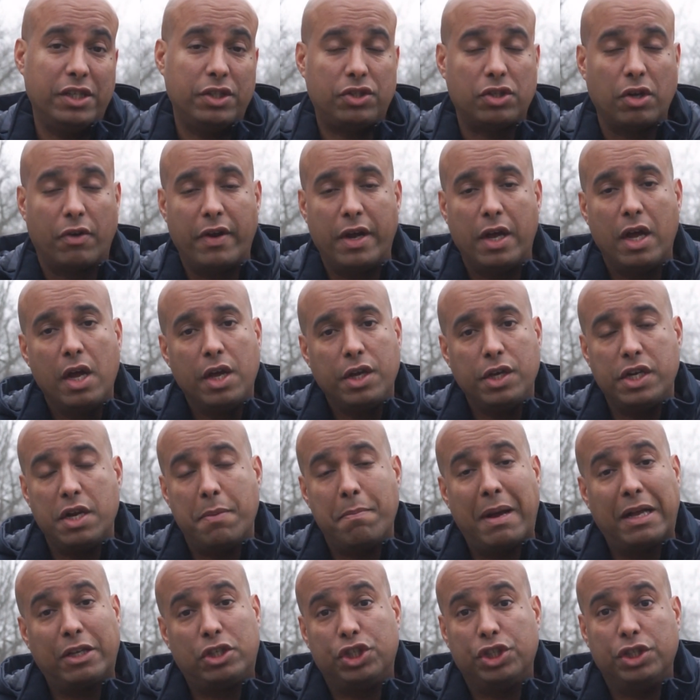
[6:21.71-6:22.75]
Sorry, you'd
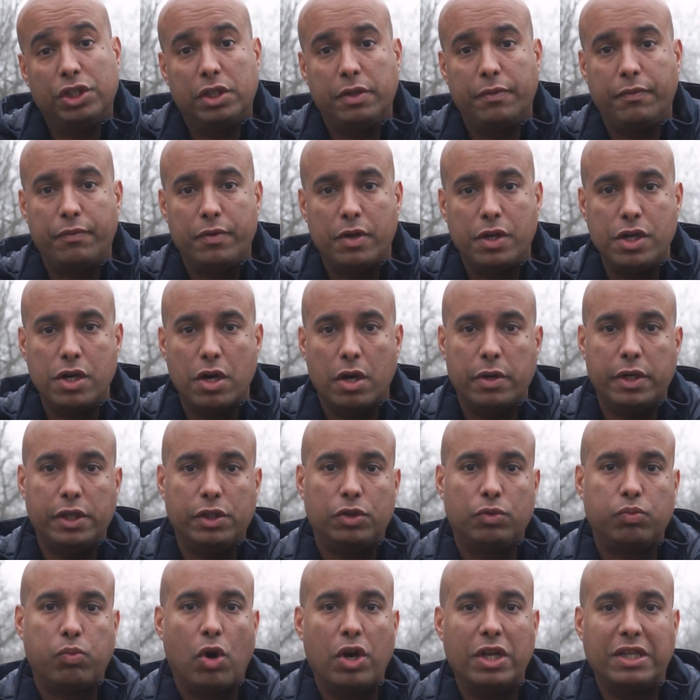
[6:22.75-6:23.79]
imagine, you know, they
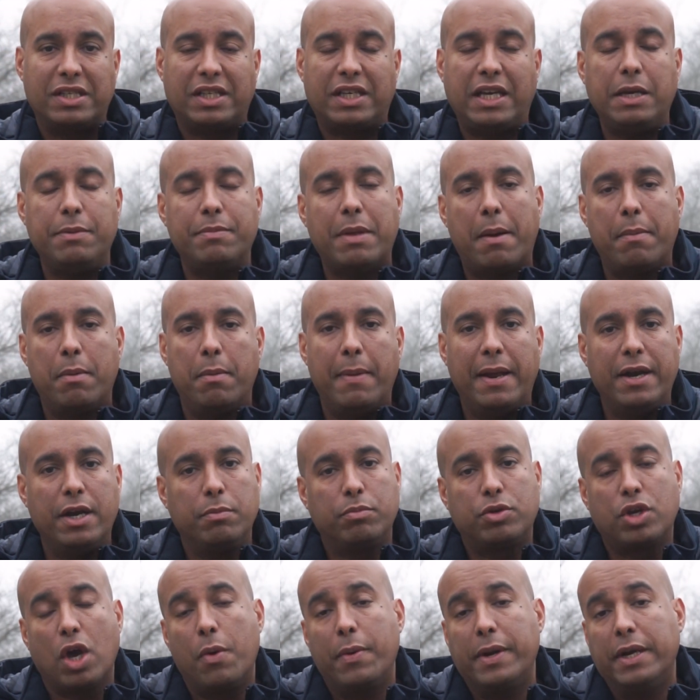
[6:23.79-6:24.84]
just wanted to keep that momentum
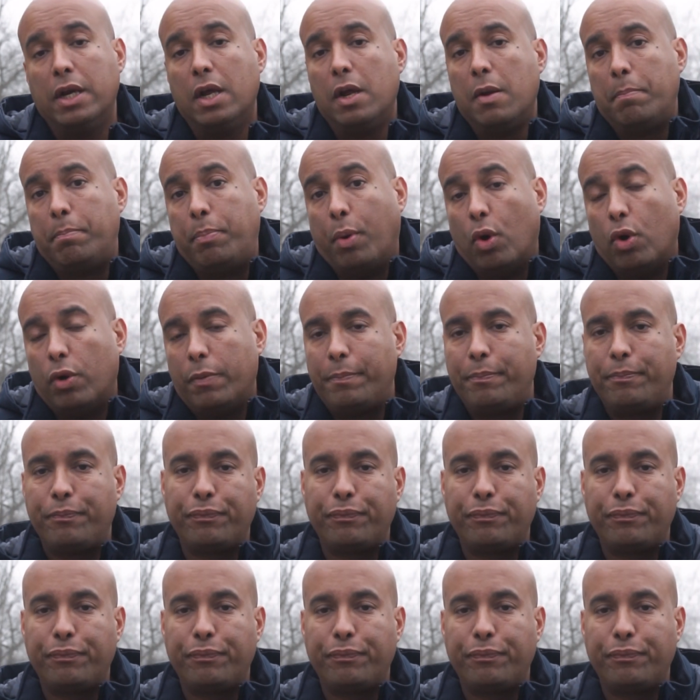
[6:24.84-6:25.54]
going. But